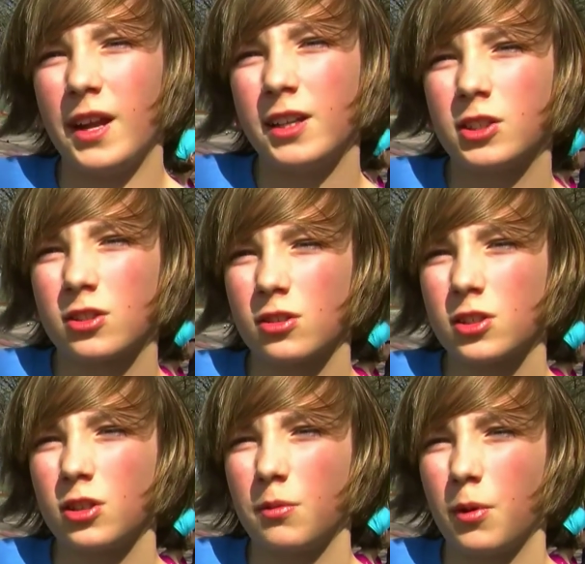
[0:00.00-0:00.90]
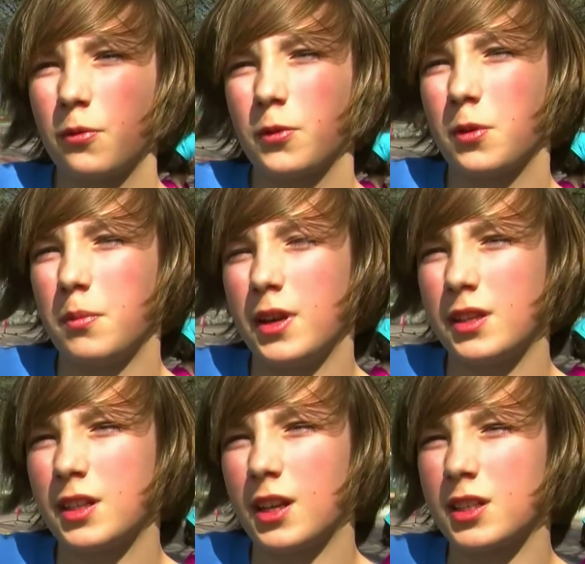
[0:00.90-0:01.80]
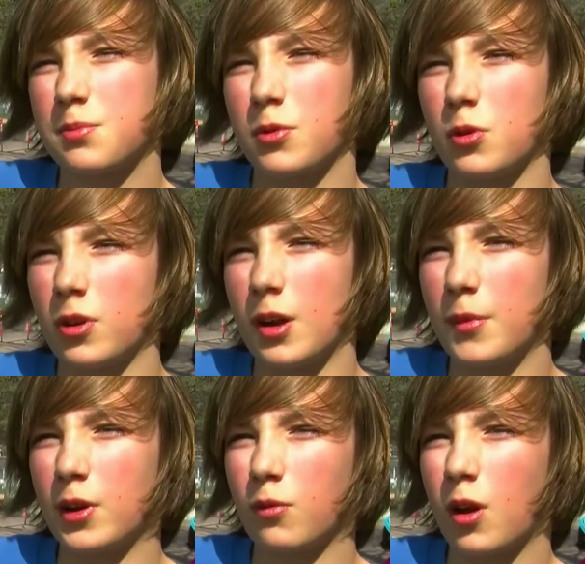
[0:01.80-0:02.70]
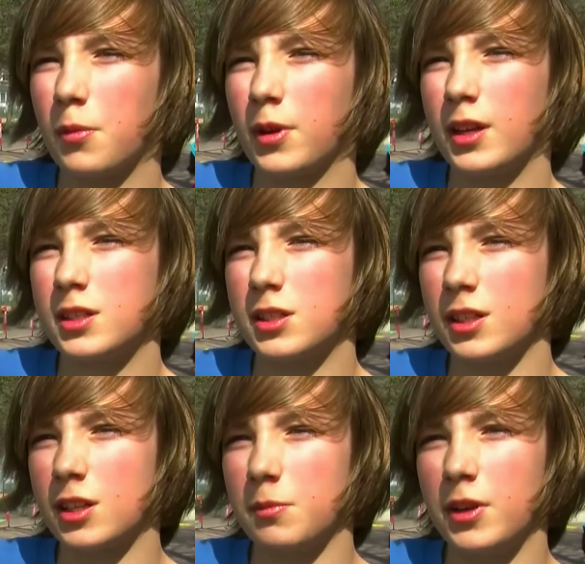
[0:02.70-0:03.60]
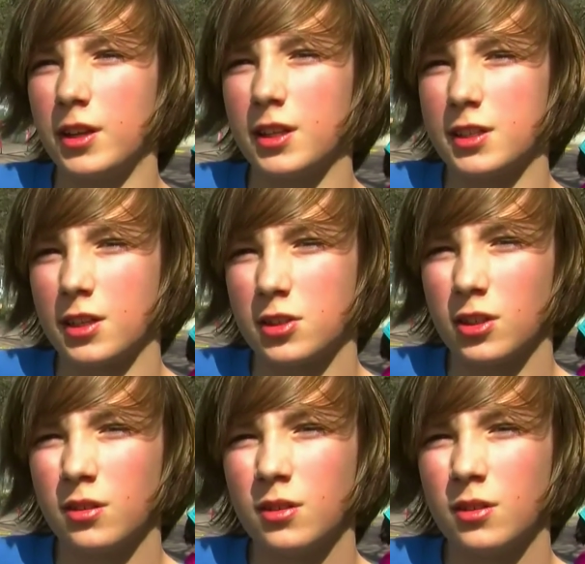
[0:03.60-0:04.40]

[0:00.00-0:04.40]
ages are suitable for the mini tennis program at Robert A. Steen Community Center?